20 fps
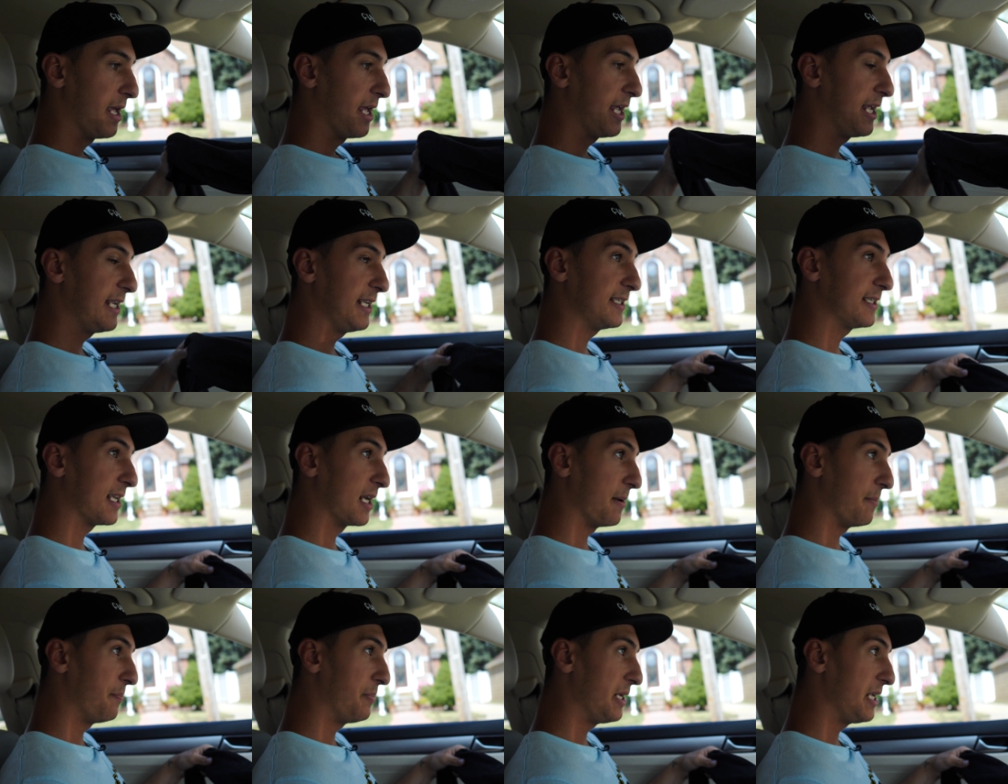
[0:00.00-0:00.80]
He's
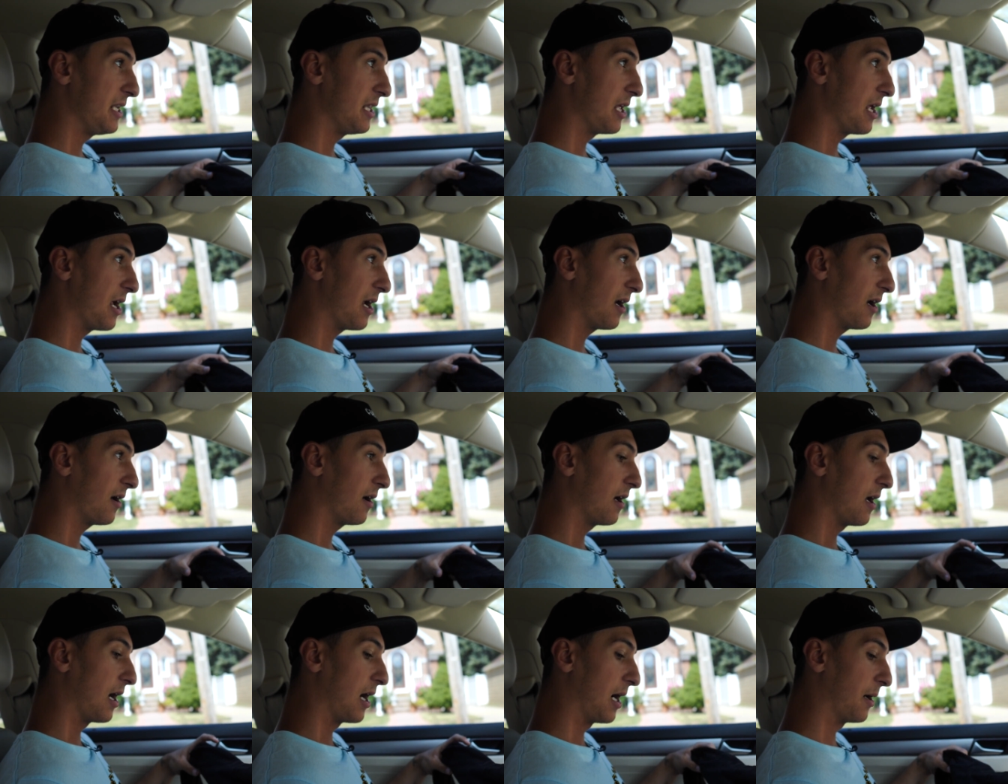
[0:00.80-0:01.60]
gonna be
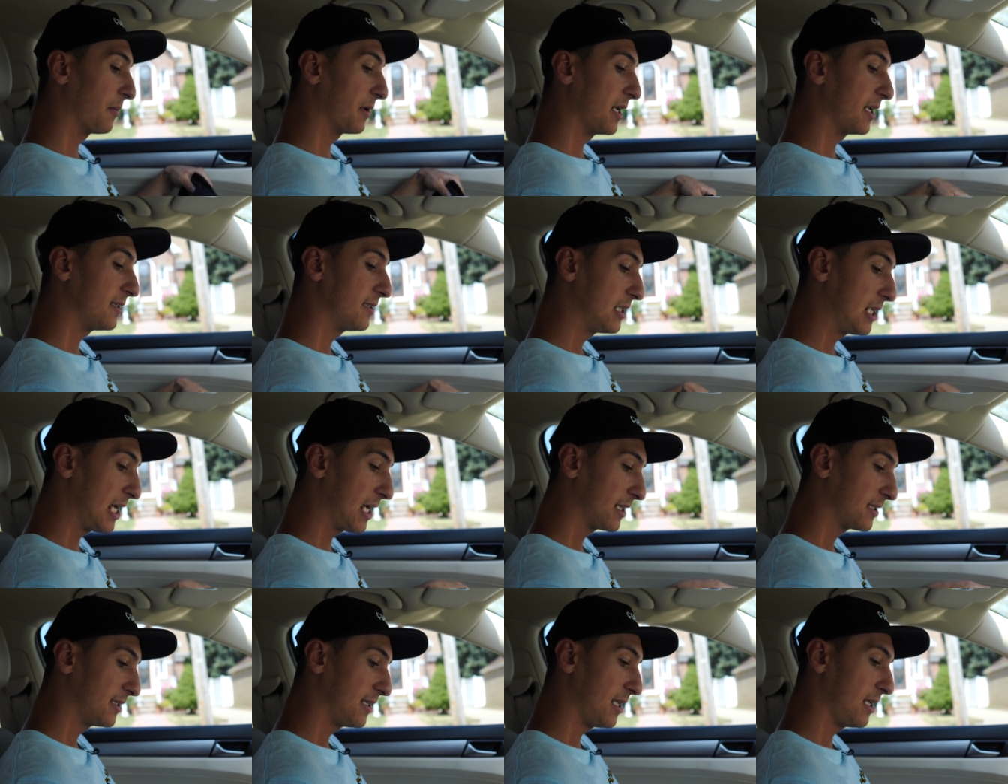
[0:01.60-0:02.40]
there. I'm gonna
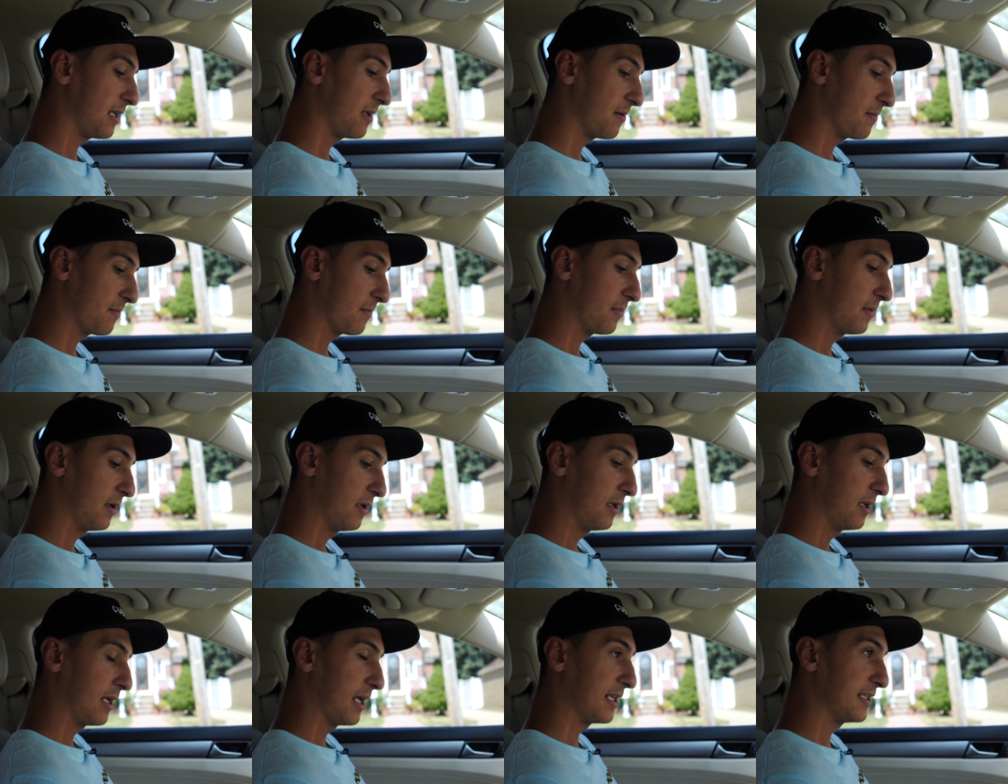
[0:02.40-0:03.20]
text him
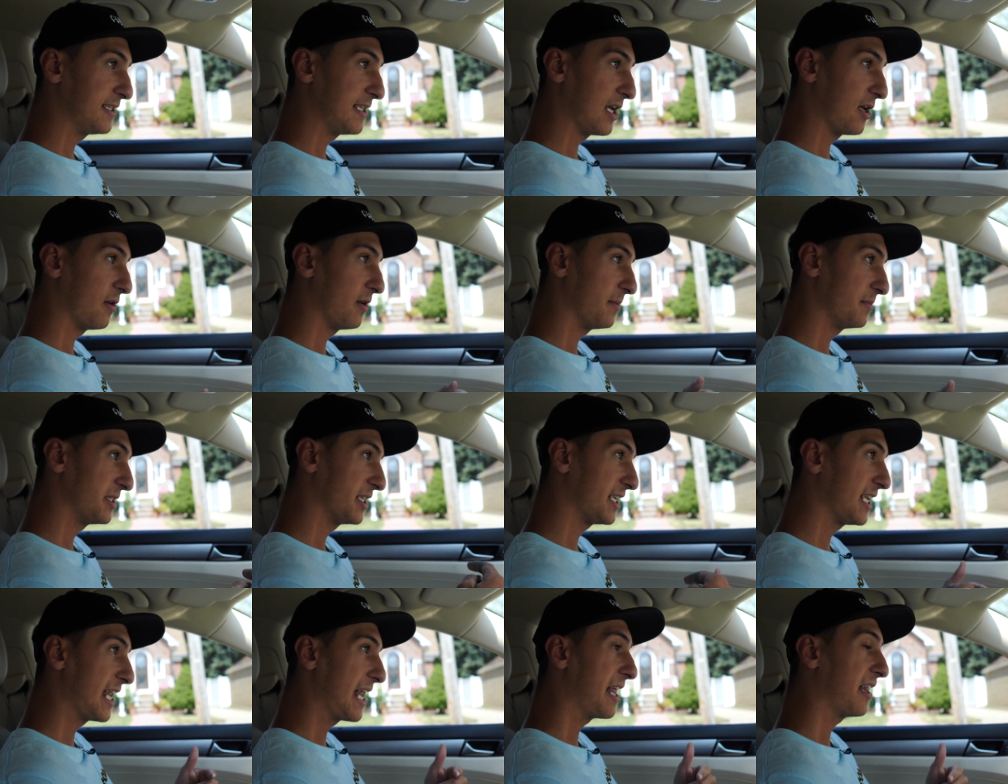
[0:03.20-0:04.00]
and tell him
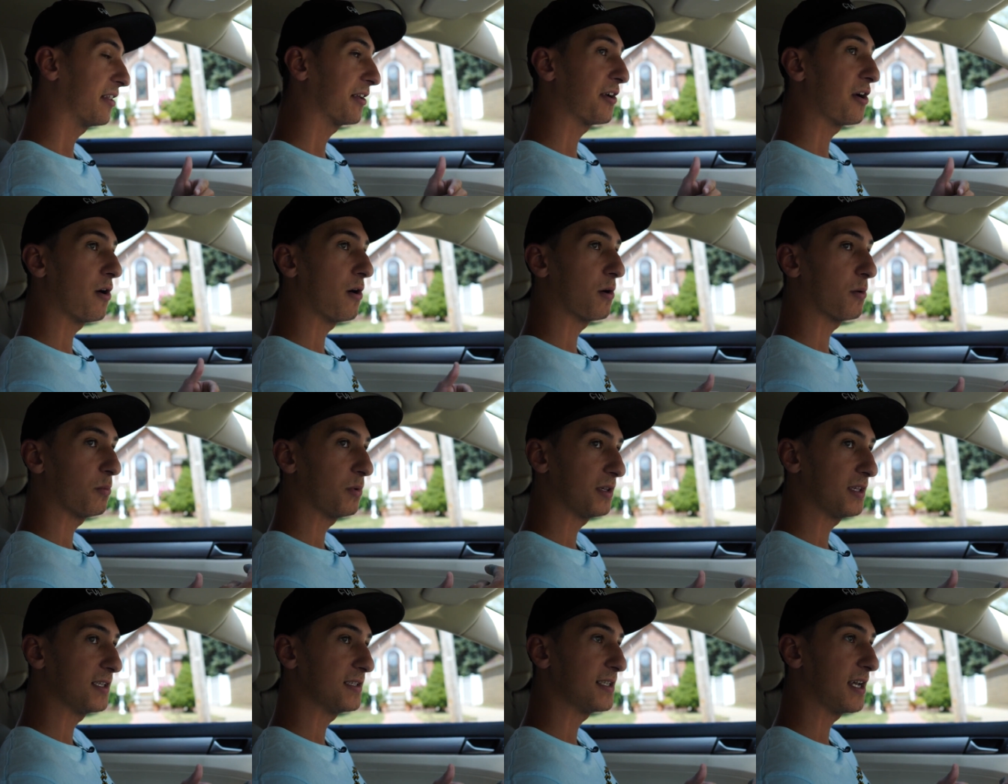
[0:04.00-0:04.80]
to get out of the car
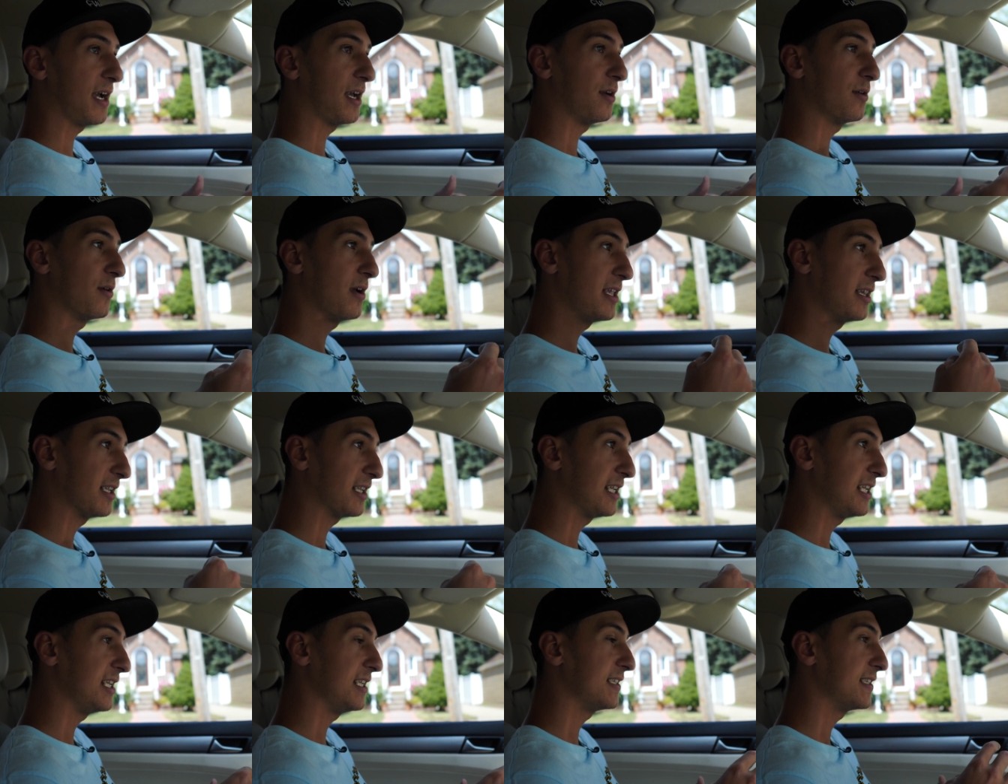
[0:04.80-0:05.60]
with the title and the
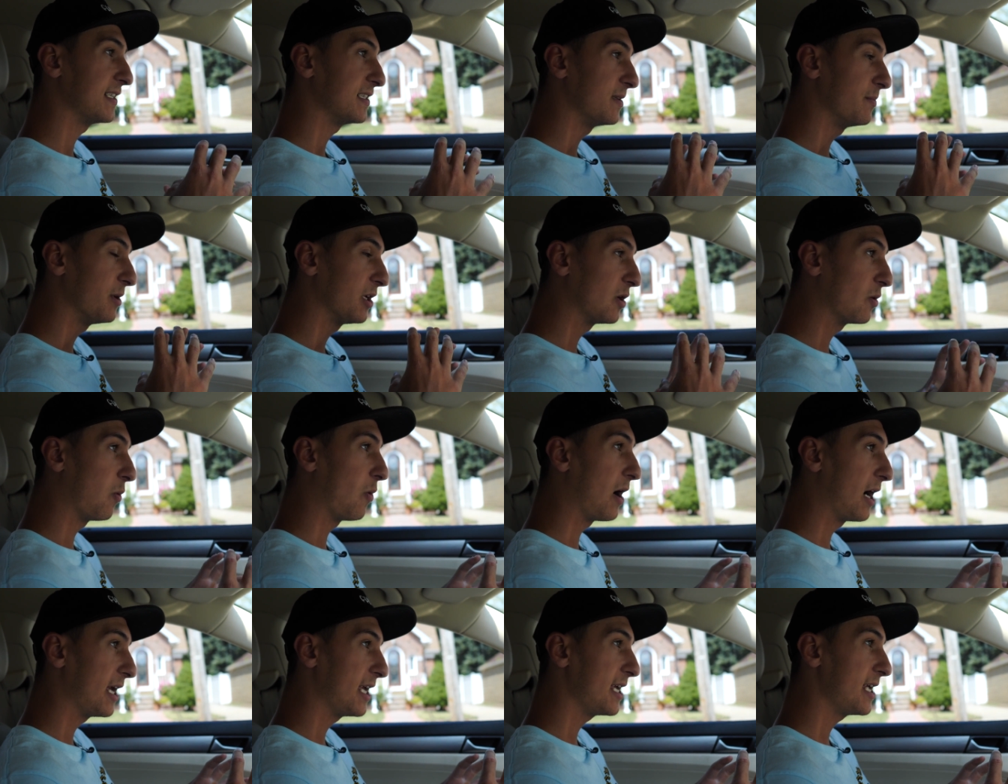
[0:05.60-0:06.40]
keys and to be
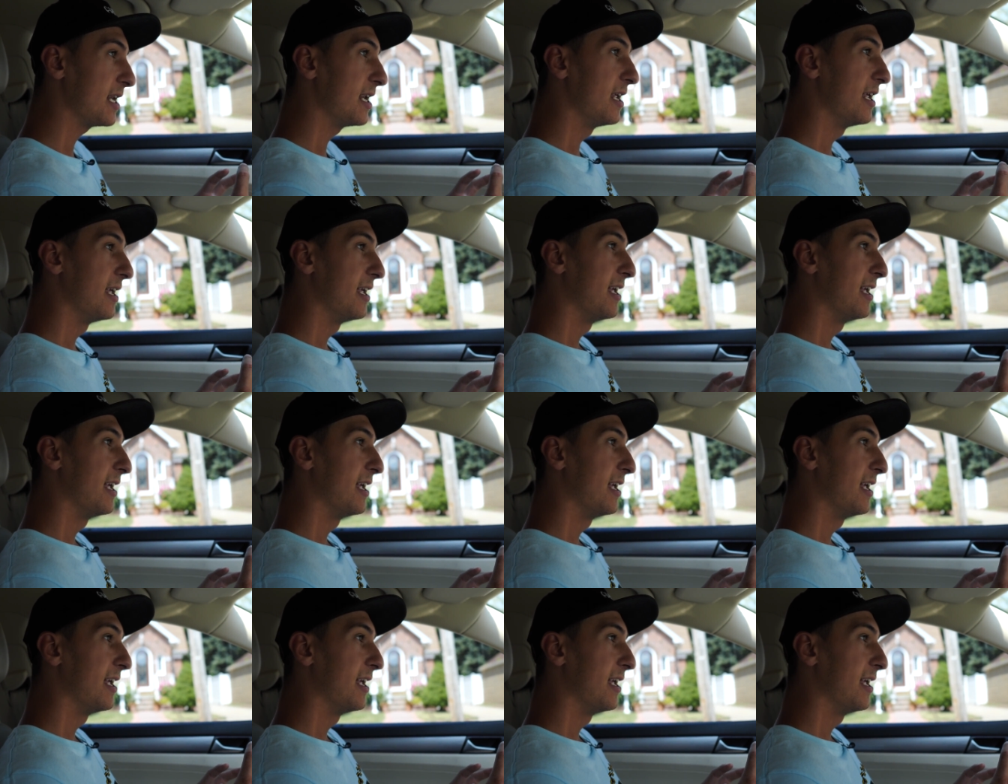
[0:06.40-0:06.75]
quiet.